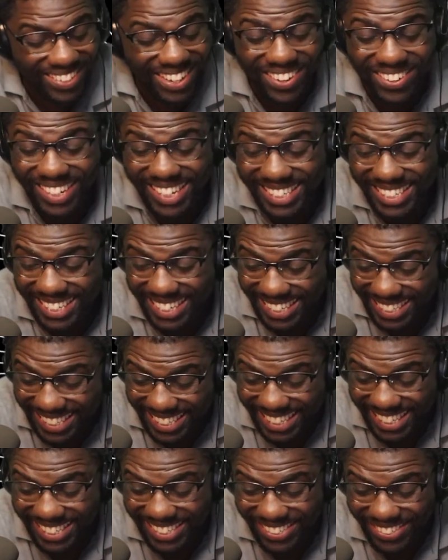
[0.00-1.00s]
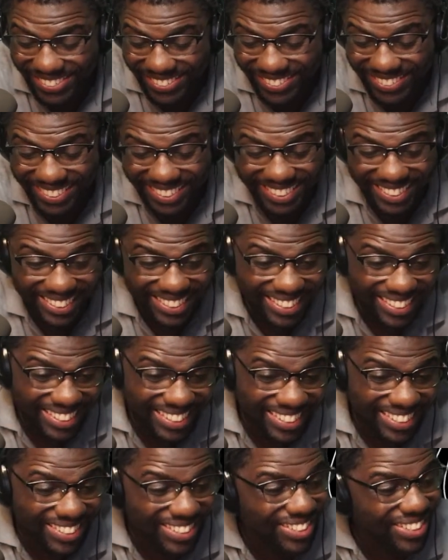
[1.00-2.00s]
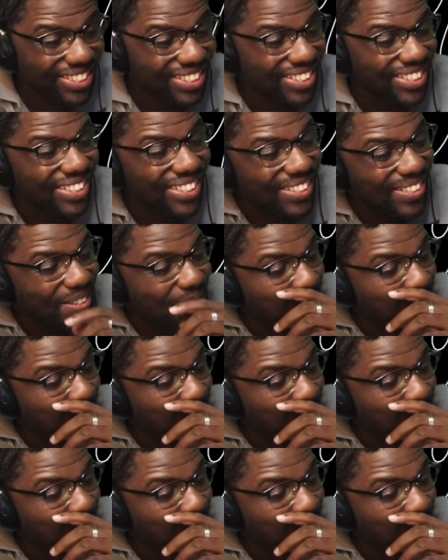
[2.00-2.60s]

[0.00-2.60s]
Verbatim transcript: now let's continue. Disgusting as others.